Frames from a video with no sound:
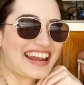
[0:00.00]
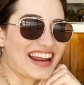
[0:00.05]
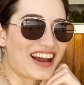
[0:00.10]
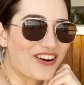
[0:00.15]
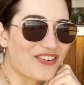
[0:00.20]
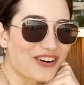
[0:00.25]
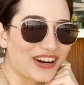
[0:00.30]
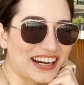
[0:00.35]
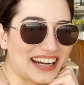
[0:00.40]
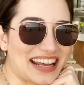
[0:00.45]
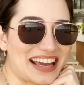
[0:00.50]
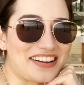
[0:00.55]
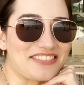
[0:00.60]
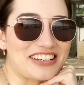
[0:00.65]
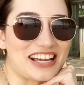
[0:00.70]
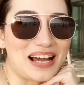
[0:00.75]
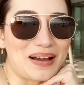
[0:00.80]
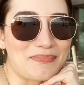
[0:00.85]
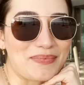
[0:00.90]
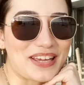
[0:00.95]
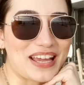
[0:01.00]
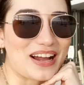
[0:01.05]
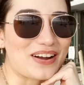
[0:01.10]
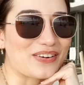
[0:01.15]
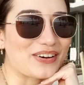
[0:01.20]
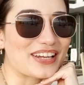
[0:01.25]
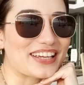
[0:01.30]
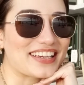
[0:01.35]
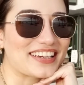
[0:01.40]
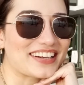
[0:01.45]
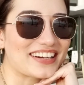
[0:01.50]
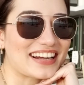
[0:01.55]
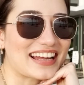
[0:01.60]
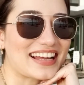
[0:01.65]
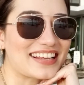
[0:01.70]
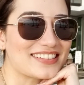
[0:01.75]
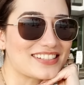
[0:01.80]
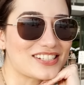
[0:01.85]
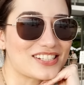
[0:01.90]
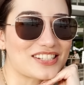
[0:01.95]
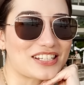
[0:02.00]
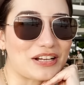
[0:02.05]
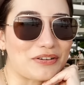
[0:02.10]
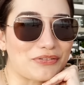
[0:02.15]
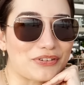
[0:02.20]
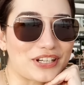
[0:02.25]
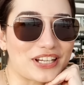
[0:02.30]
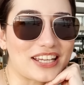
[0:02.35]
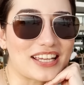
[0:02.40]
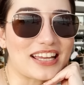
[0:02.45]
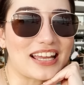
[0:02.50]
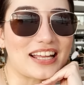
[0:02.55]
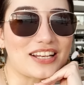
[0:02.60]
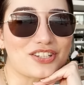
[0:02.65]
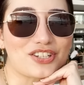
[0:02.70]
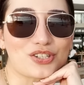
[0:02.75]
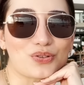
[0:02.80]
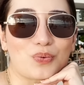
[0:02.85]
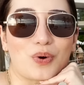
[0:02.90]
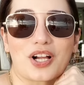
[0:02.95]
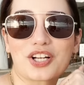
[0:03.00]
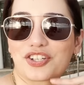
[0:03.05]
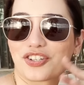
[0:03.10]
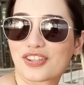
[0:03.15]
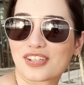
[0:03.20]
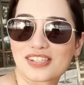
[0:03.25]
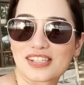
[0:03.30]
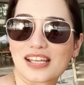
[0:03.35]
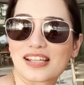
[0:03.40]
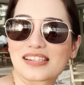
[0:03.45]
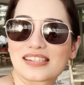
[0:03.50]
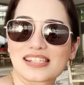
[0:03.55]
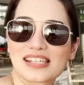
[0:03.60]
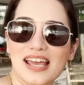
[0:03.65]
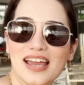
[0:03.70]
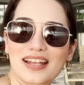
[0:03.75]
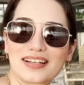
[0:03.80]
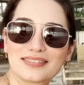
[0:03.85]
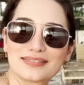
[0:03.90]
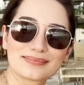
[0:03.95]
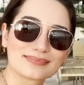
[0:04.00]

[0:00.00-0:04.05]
now we're gonna have happy hour here at Discovery and just watch the sunset.